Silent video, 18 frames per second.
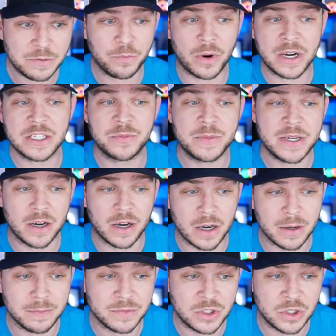And that brings me
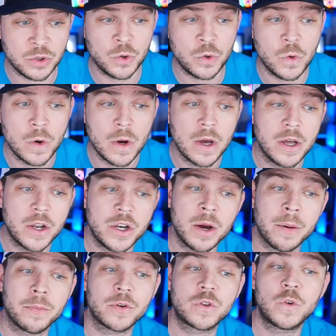up to
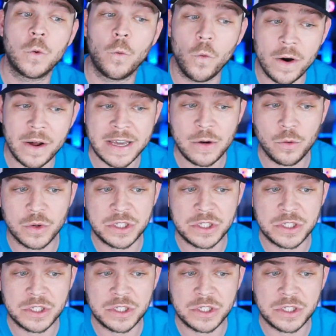number 20,